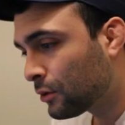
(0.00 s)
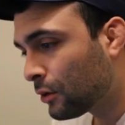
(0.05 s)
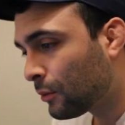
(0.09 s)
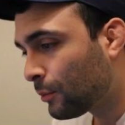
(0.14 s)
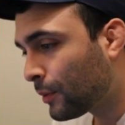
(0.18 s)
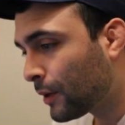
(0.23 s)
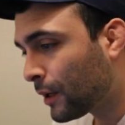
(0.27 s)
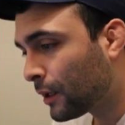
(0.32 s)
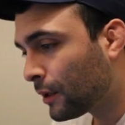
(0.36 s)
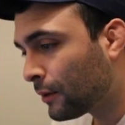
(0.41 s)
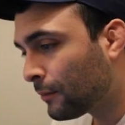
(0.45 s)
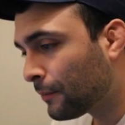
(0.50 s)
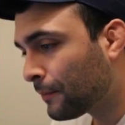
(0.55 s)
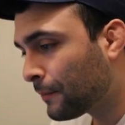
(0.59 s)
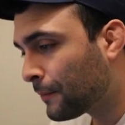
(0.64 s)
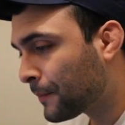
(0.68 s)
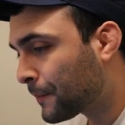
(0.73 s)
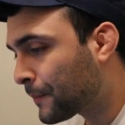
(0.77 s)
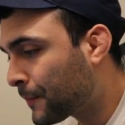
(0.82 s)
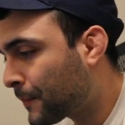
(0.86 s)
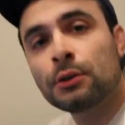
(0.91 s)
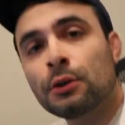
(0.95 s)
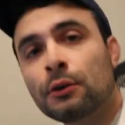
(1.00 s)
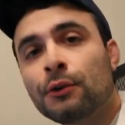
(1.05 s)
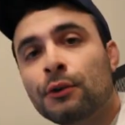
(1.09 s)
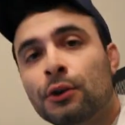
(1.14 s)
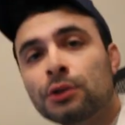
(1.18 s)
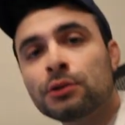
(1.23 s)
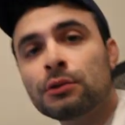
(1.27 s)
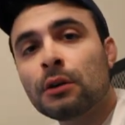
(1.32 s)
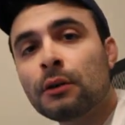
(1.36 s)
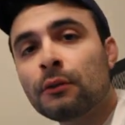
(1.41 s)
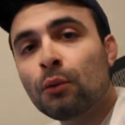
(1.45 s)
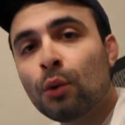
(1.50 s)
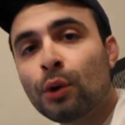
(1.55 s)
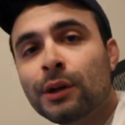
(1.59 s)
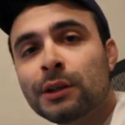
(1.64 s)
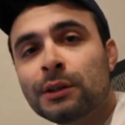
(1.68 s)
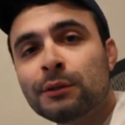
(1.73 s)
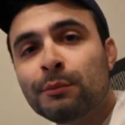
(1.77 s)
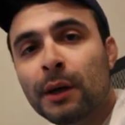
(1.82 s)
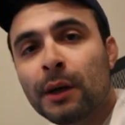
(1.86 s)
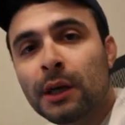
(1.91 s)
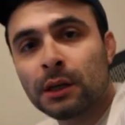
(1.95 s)
go to paint. So first off, what
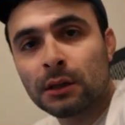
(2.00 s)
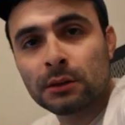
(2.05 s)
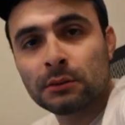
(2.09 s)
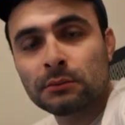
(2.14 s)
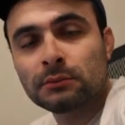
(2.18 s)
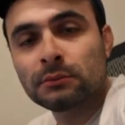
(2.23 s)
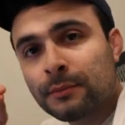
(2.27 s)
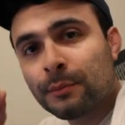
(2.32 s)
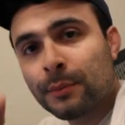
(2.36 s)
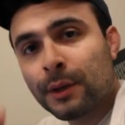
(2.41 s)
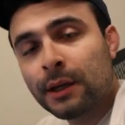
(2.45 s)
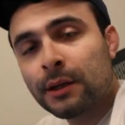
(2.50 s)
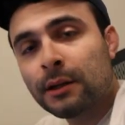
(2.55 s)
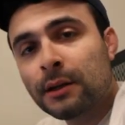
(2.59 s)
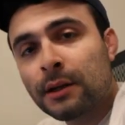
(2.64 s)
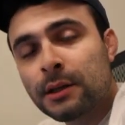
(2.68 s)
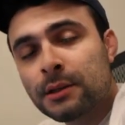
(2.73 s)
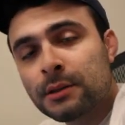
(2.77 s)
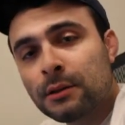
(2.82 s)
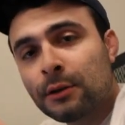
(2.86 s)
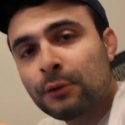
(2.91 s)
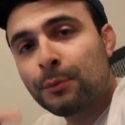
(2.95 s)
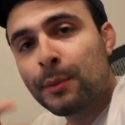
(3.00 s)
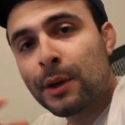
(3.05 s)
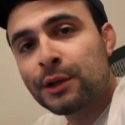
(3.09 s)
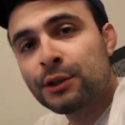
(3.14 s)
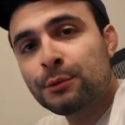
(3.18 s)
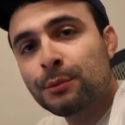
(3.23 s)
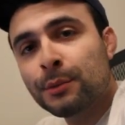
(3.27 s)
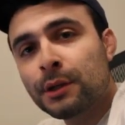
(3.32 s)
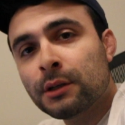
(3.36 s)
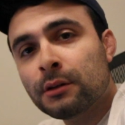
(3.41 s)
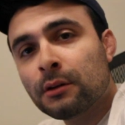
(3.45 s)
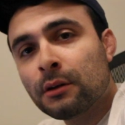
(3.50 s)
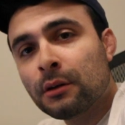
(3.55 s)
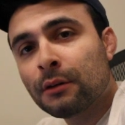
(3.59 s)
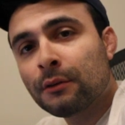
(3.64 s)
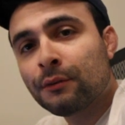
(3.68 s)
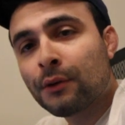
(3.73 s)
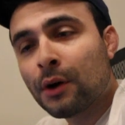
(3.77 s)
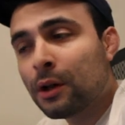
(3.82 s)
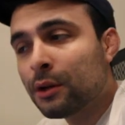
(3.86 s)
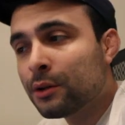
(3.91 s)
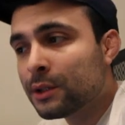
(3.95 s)
is beta? Beta is the measurement
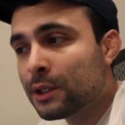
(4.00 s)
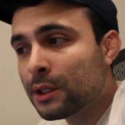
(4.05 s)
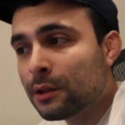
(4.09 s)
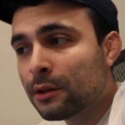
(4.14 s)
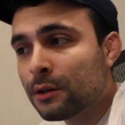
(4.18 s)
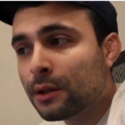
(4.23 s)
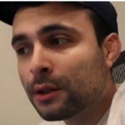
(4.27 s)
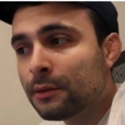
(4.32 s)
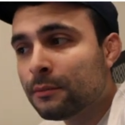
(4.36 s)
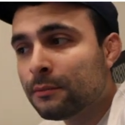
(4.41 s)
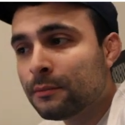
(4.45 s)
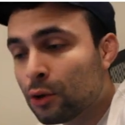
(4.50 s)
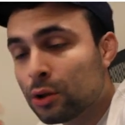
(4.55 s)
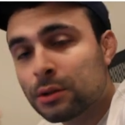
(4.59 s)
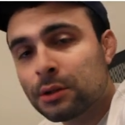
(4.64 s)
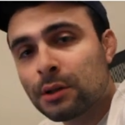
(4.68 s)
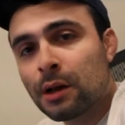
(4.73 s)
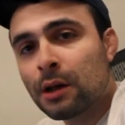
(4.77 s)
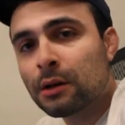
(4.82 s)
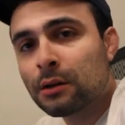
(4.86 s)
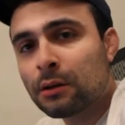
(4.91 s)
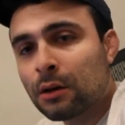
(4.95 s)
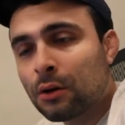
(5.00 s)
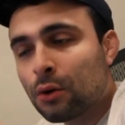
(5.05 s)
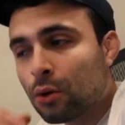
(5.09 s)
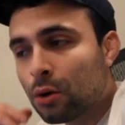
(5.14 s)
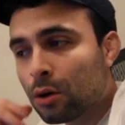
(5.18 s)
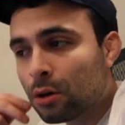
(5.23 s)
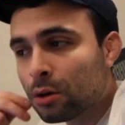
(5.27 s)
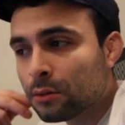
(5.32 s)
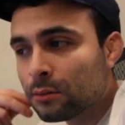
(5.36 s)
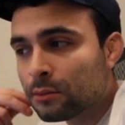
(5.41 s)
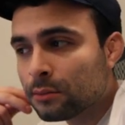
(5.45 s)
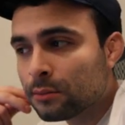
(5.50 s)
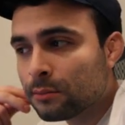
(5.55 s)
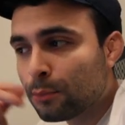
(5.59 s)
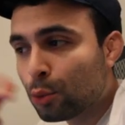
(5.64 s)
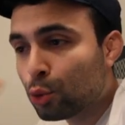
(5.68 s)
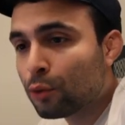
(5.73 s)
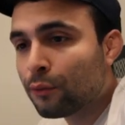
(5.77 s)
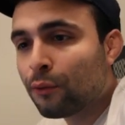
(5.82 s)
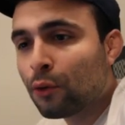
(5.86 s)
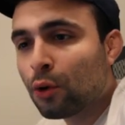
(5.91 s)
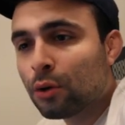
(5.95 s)
of volatility for a stock or
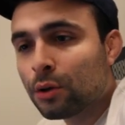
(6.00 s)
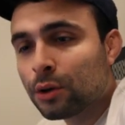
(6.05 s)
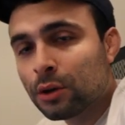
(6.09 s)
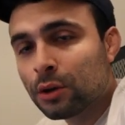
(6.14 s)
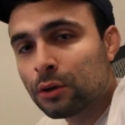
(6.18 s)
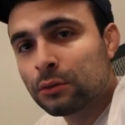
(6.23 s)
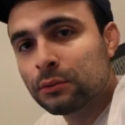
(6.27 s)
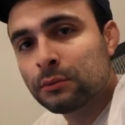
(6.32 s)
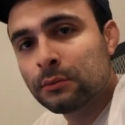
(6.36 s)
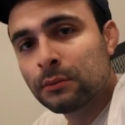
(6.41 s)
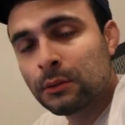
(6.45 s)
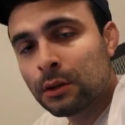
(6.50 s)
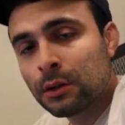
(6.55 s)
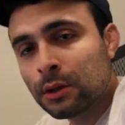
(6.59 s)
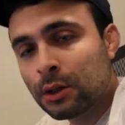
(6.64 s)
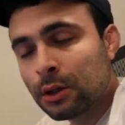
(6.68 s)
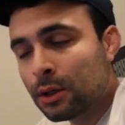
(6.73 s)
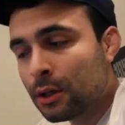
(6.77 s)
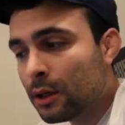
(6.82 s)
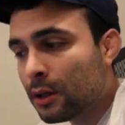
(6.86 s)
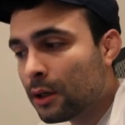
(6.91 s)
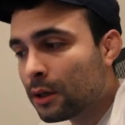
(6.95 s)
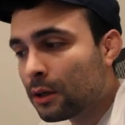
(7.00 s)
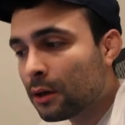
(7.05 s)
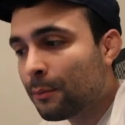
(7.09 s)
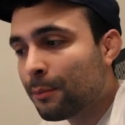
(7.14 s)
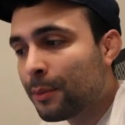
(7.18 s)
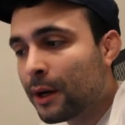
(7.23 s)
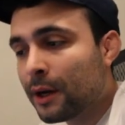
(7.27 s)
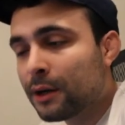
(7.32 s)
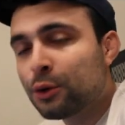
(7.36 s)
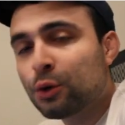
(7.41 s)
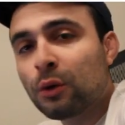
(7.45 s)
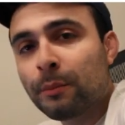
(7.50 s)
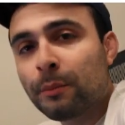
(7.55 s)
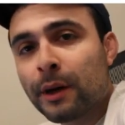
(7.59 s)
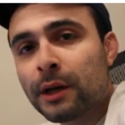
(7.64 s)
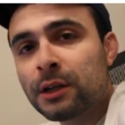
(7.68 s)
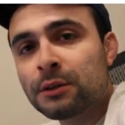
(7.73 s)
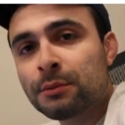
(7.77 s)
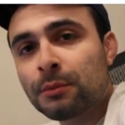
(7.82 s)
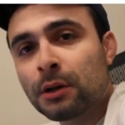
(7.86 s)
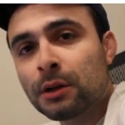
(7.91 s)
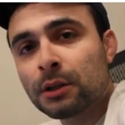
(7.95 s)
portfolio compared to a
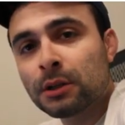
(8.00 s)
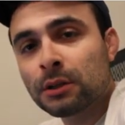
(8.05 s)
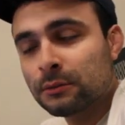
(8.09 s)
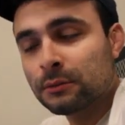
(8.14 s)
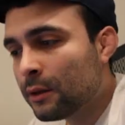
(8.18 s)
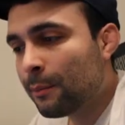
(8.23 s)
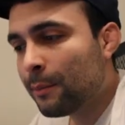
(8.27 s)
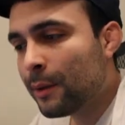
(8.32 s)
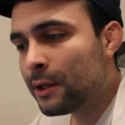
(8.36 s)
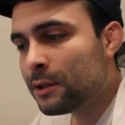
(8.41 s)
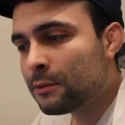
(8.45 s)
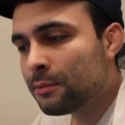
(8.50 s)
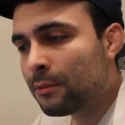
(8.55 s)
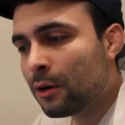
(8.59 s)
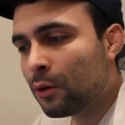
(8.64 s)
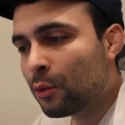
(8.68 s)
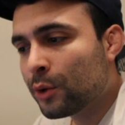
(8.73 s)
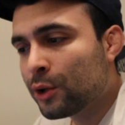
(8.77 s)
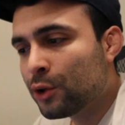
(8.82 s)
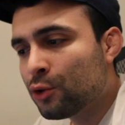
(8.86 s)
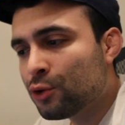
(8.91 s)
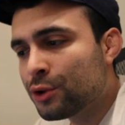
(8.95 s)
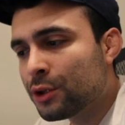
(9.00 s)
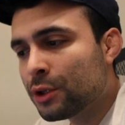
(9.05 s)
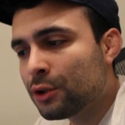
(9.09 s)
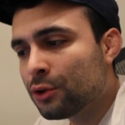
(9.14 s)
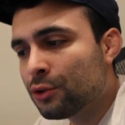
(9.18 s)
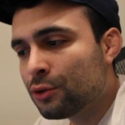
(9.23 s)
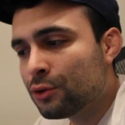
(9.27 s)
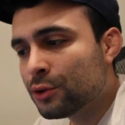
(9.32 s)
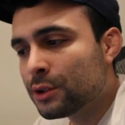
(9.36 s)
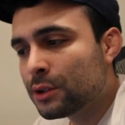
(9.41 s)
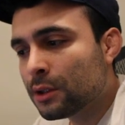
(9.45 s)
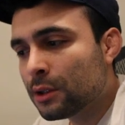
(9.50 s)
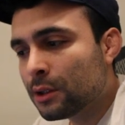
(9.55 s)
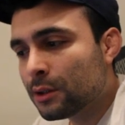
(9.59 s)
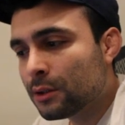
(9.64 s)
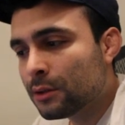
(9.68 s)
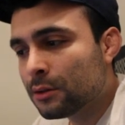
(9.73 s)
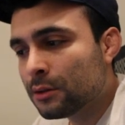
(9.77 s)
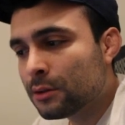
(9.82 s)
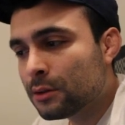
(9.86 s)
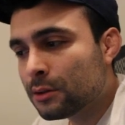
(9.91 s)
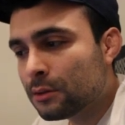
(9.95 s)
benchmark. The benchmark we usually use
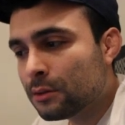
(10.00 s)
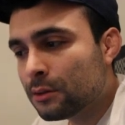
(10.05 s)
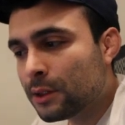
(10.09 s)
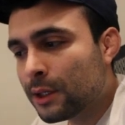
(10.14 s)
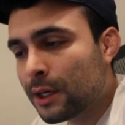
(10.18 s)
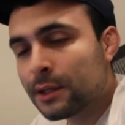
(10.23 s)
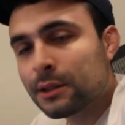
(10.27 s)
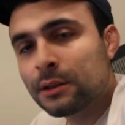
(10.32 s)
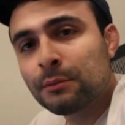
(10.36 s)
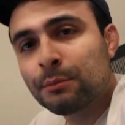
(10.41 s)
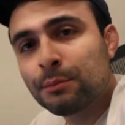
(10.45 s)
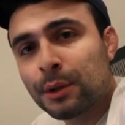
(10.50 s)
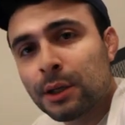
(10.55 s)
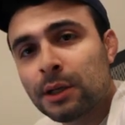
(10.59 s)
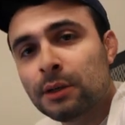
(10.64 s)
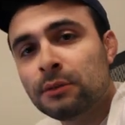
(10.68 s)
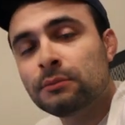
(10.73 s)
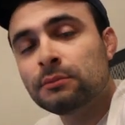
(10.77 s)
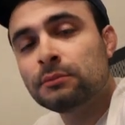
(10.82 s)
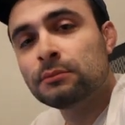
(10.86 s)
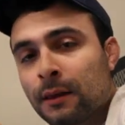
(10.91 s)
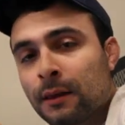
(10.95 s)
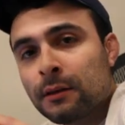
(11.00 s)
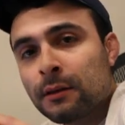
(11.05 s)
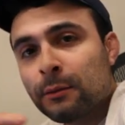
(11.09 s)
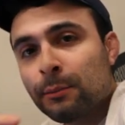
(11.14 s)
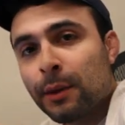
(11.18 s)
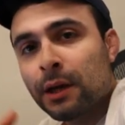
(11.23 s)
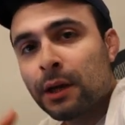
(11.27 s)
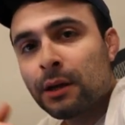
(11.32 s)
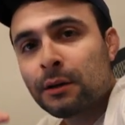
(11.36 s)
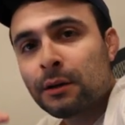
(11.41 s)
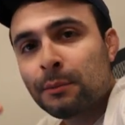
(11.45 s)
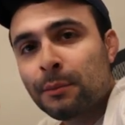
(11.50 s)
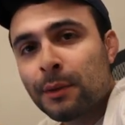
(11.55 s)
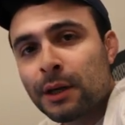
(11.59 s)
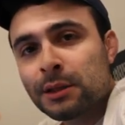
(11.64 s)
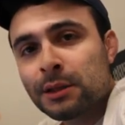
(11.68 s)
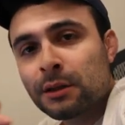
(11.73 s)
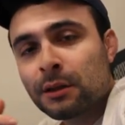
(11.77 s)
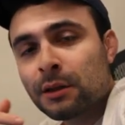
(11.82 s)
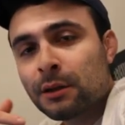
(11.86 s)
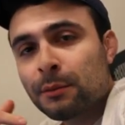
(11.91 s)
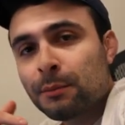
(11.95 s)
is the S&P. Beta
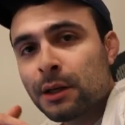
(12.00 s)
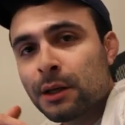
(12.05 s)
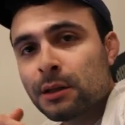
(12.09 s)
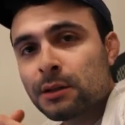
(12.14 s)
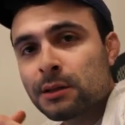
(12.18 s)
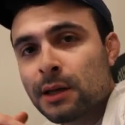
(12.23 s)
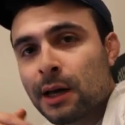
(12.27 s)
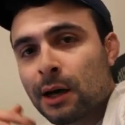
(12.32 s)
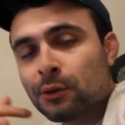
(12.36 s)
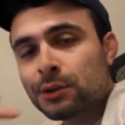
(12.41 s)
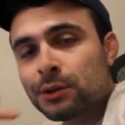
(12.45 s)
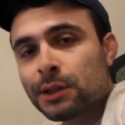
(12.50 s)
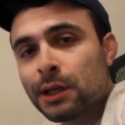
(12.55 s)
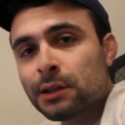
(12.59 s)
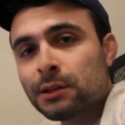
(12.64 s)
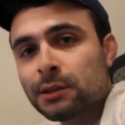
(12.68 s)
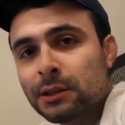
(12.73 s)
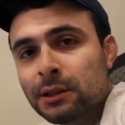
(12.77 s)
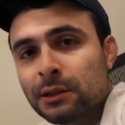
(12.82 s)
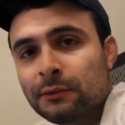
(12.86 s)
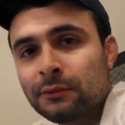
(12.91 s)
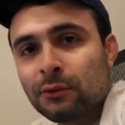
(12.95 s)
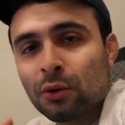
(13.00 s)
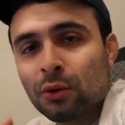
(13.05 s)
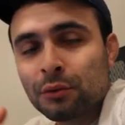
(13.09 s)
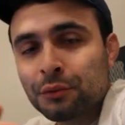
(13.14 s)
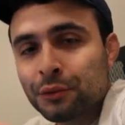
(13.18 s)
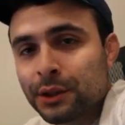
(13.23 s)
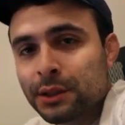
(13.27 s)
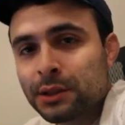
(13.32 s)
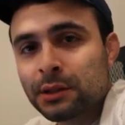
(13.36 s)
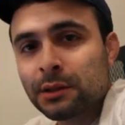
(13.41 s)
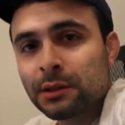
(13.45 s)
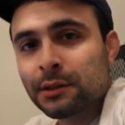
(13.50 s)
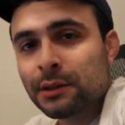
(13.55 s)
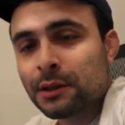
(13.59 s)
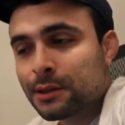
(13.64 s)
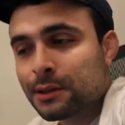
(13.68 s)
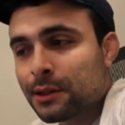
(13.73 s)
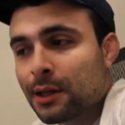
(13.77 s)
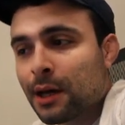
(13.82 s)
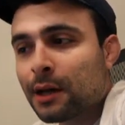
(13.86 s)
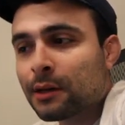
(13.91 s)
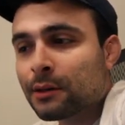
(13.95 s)
basically means how sensitive or risky a
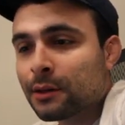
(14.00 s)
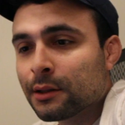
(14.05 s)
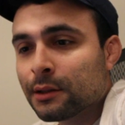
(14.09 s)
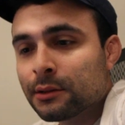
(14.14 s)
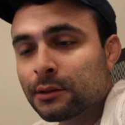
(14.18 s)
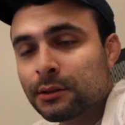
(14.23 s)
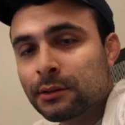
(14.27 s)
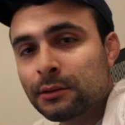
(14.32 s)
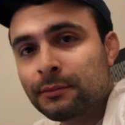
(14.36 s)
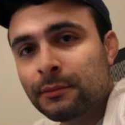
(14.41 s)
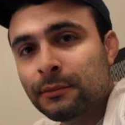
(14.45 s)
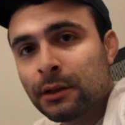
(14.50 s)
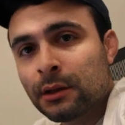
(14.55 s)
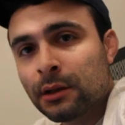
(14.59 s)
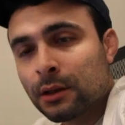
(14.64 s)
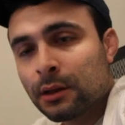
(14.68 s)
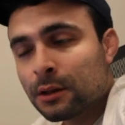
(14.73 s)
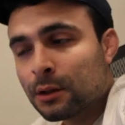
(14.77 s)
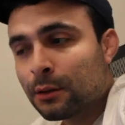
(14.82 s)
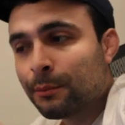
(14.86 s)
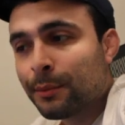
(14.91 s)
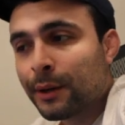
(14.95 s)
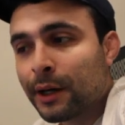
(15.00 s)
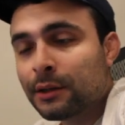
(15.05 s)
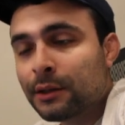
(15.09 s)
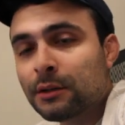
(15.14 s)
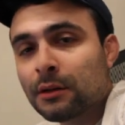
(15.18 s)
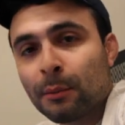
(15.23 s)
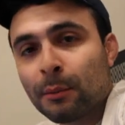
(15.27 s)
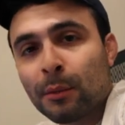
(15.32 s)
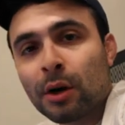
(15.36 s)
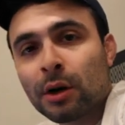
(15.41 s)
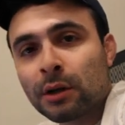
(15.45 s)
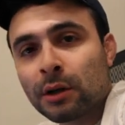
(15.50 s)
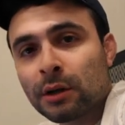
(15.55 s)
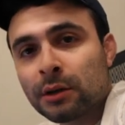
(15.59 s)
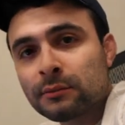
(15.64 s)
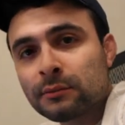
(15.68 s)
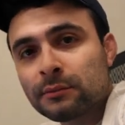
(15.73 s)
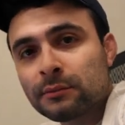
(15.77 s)
stock is compared to the market.